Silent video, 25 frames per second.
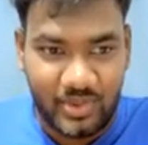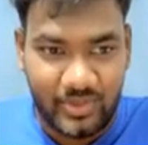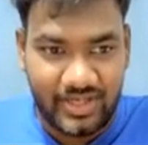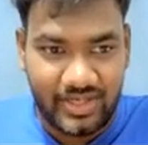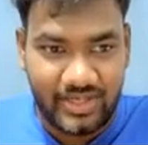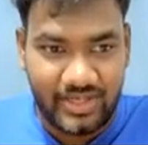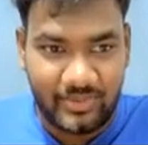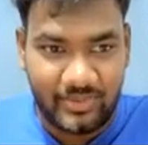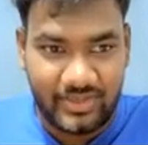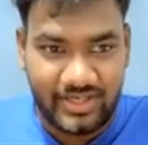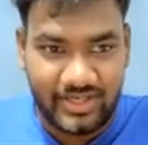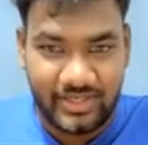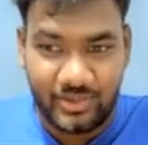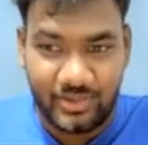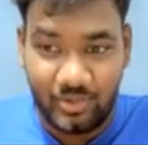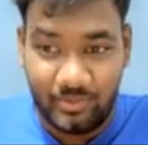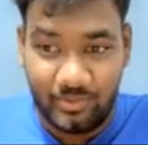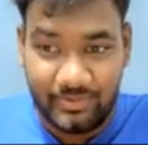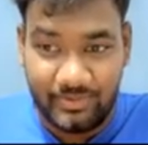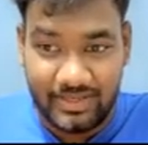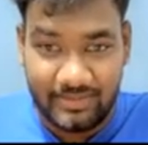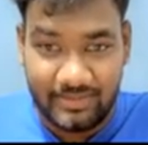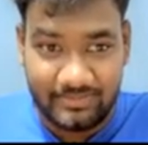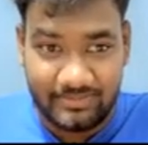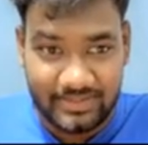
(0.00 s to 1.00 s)

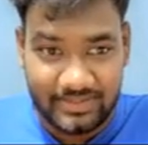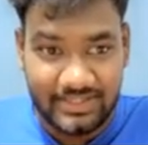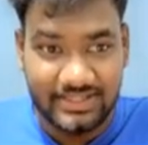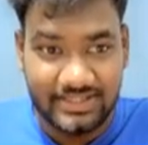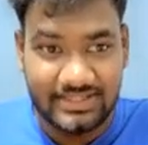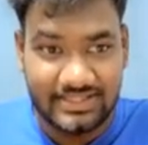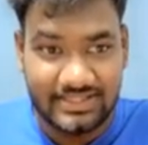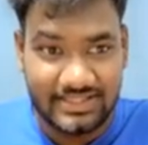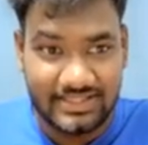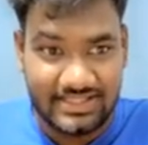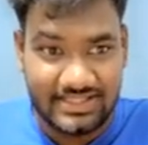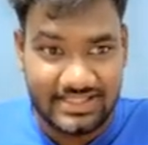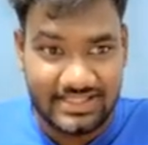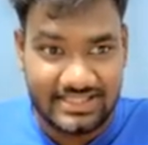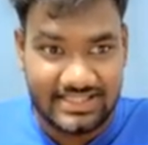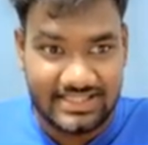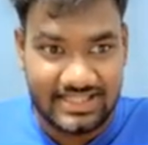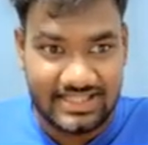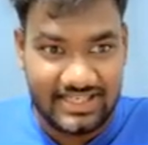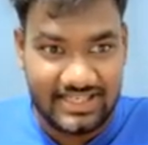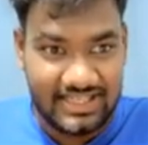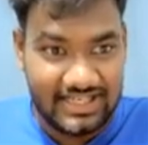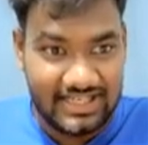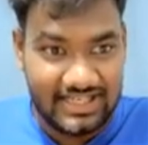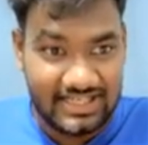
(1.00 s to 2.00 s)
2022 paper is
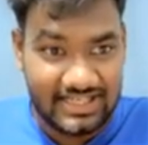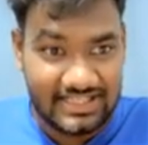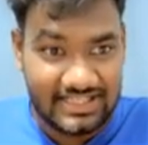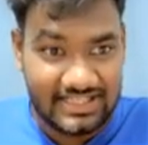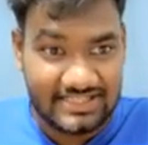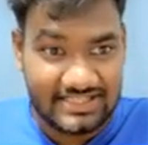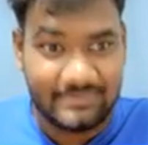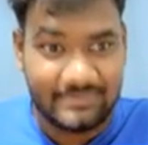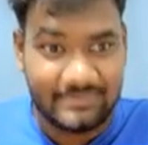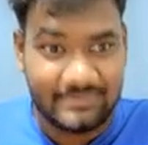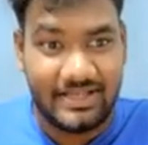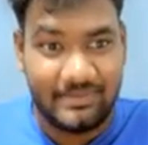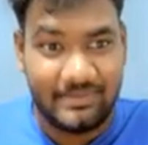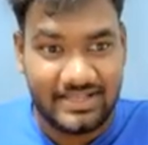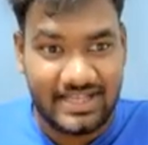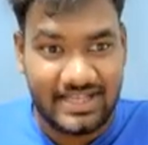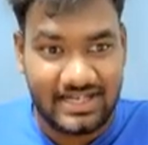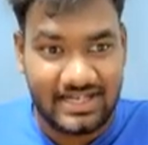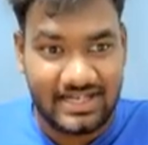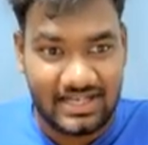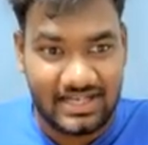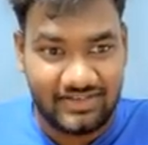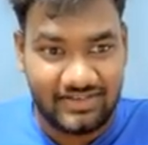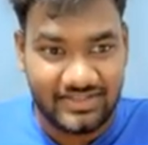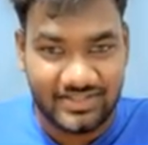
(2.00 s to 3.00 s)
the latest paper
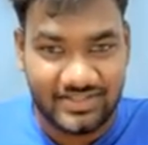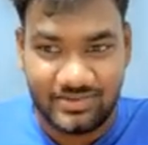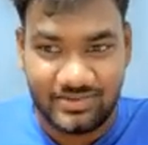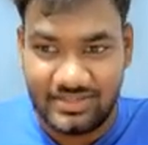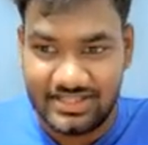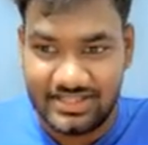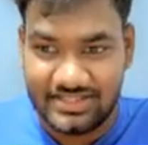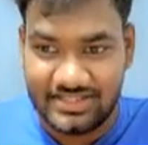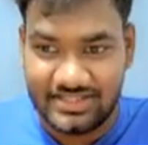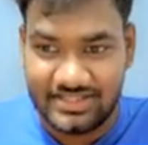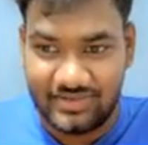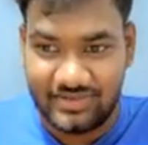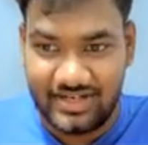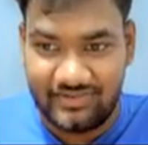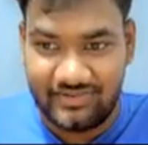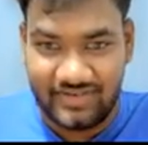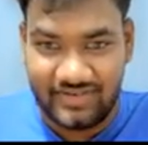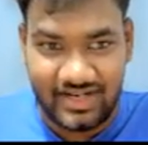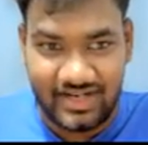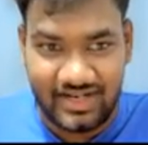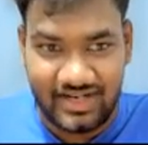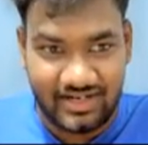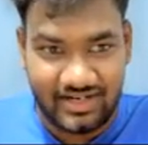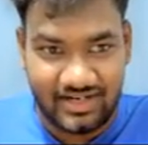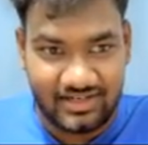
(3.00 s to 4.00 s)
that our students would have
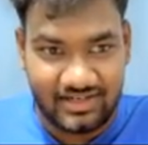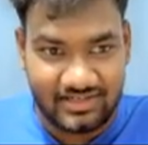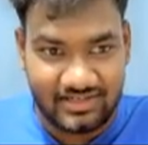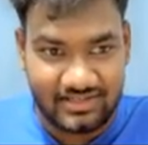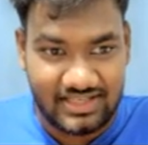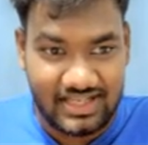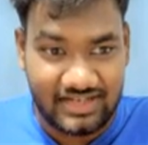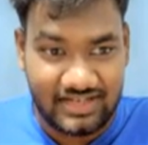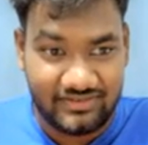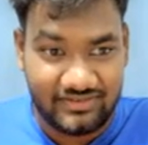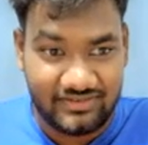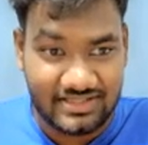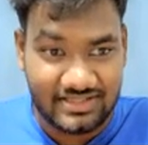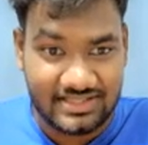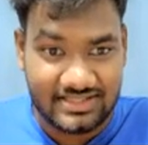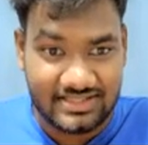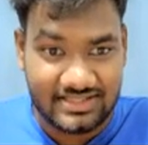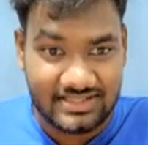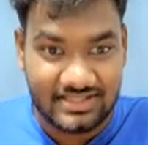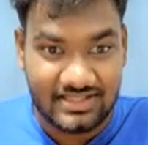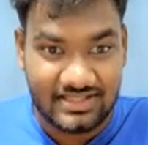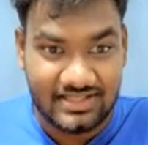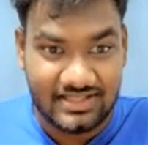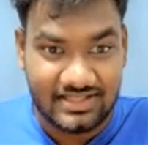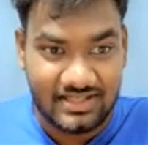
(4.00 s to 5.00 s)
done. There
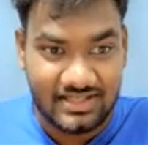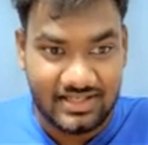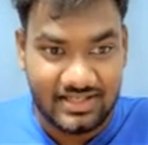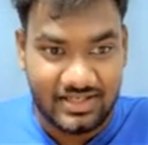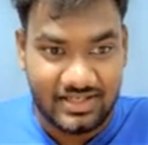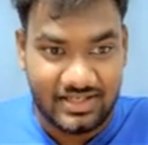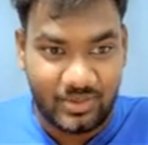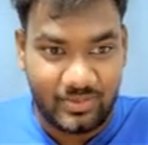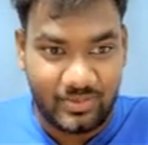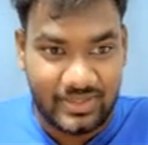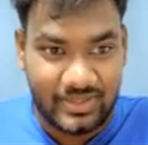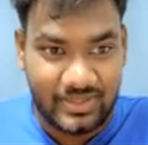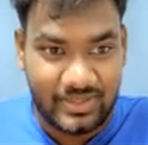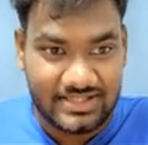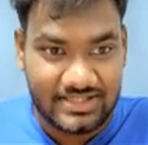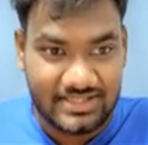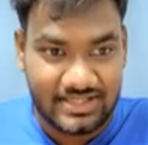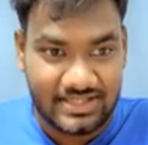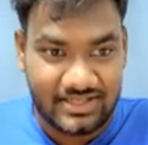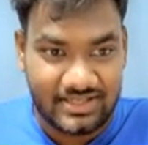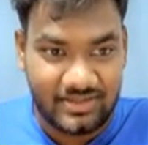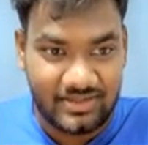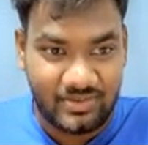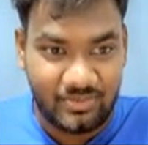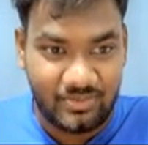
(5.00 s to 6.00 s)
was
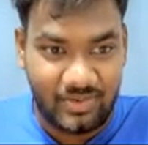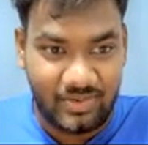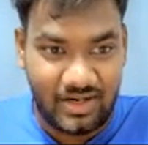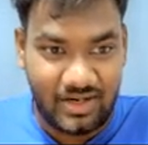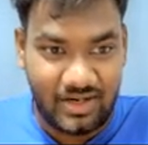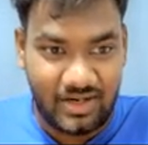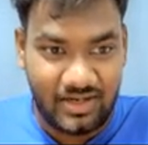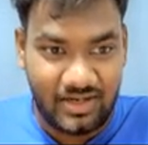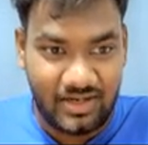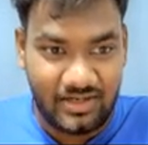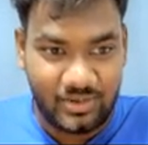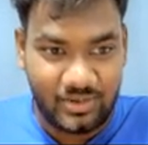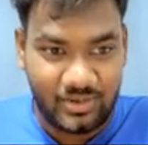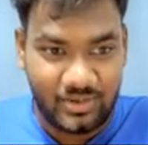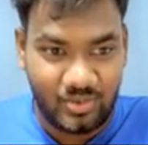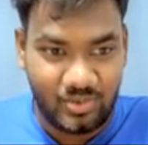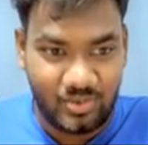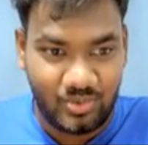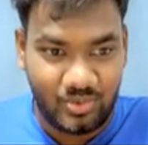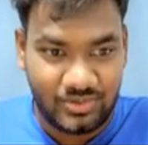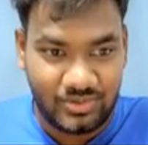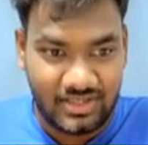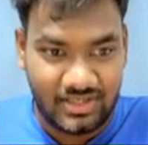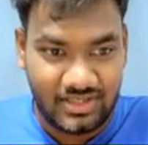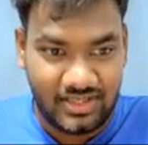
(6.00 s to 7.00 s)
question 1,
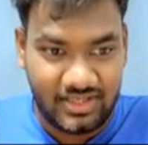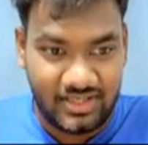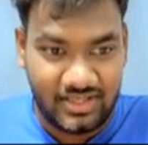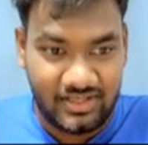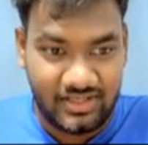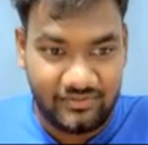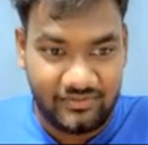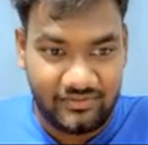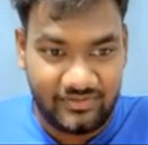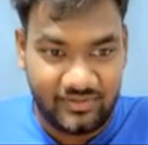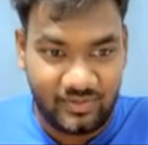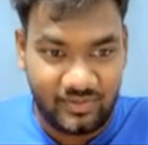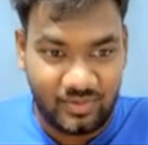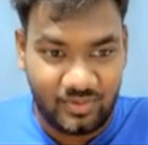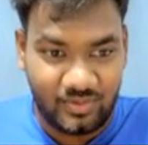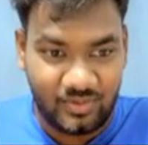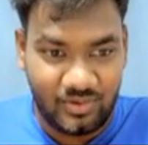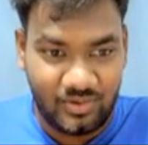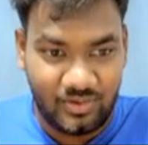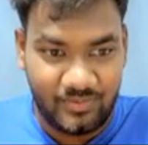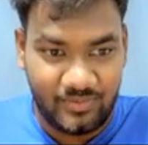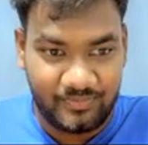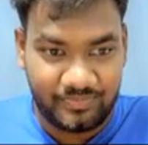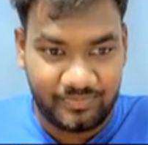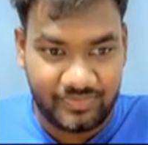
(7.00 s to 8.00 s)
2, 3,
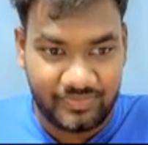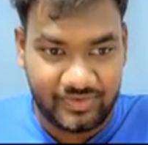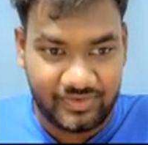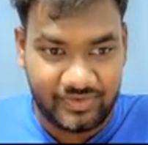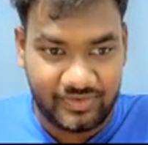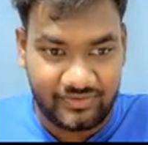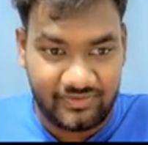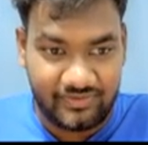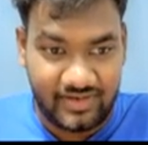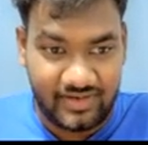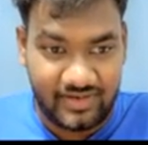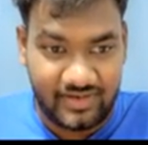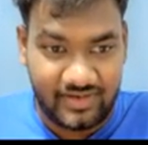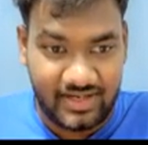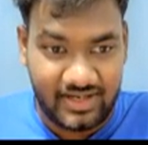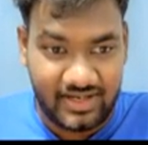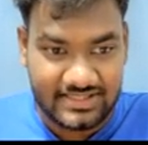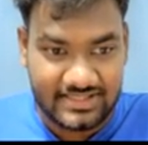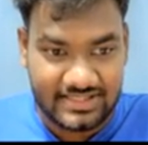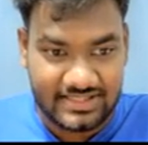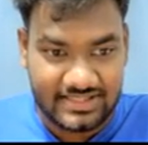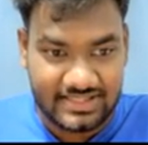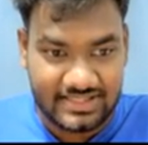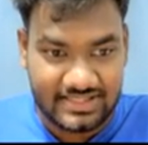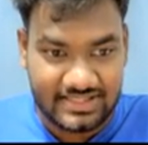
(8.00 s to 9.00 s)
4, 5,
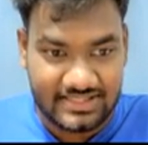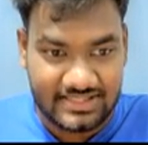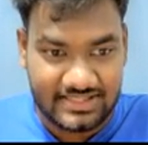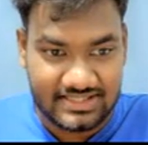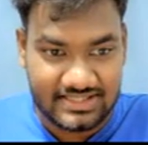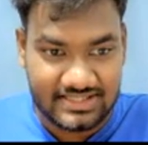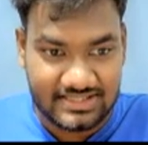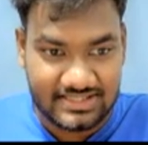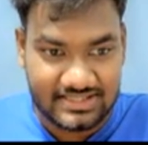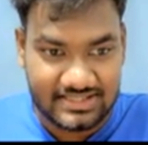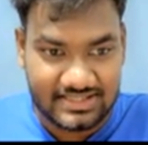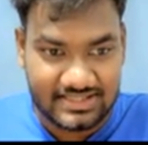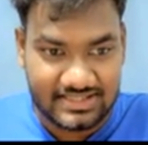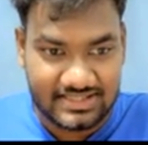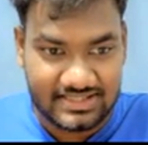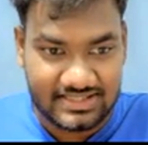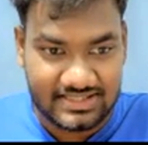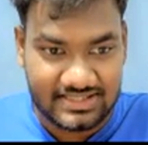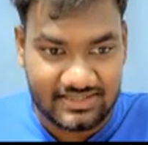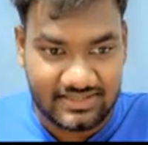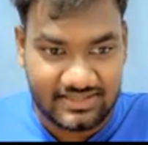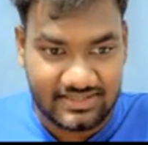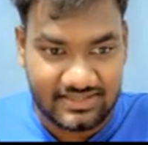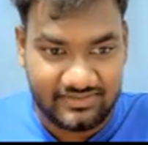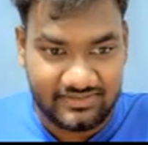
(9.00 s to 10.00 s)
6,
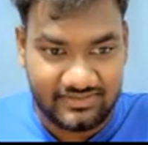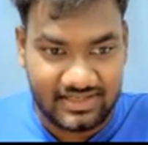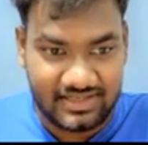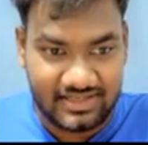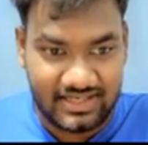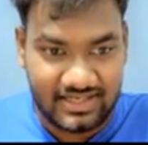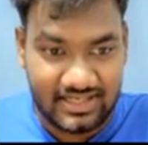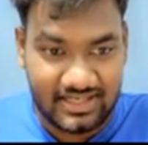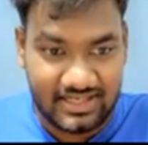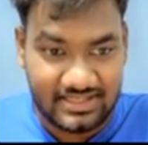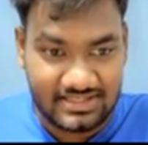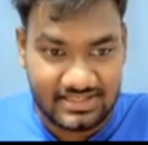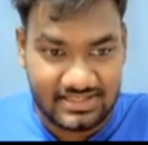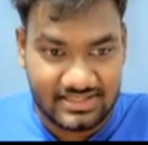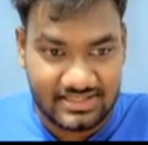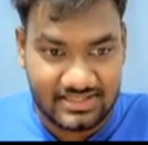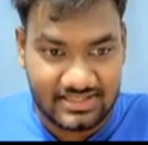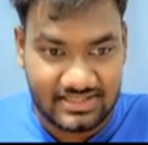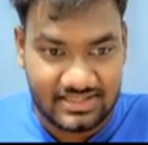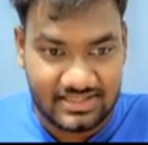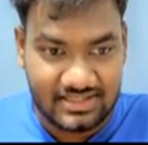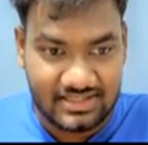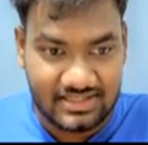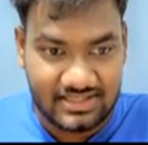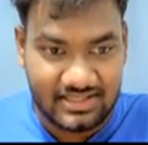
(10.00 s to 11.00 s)
7, 8,
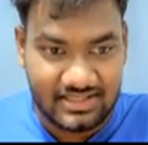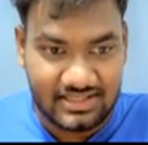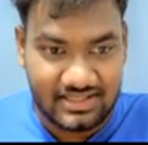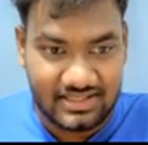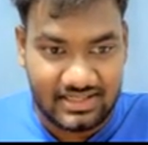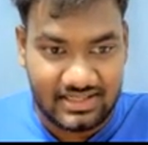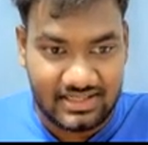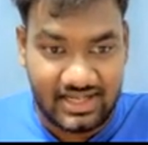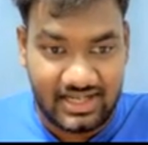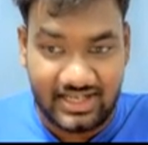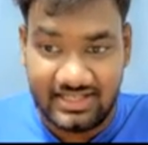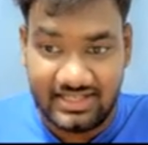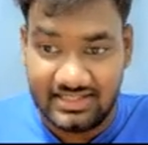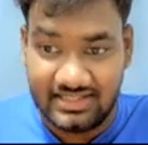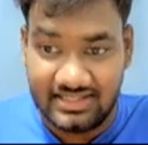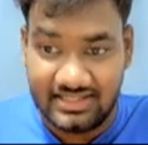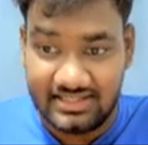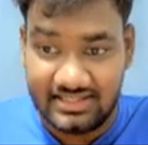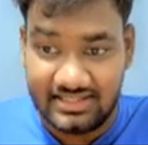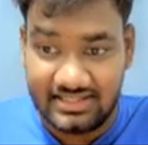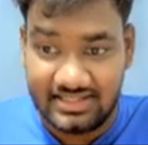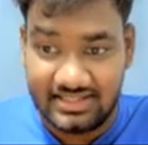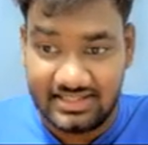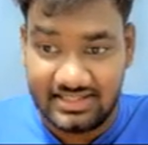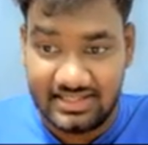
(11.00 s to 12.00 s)
9,
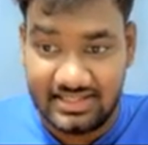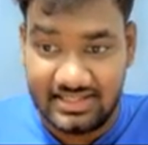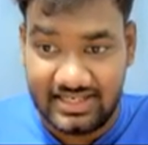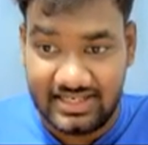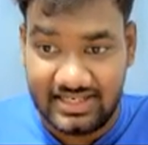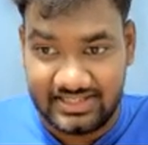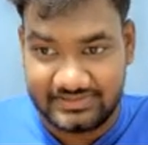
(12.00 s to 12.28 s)
10.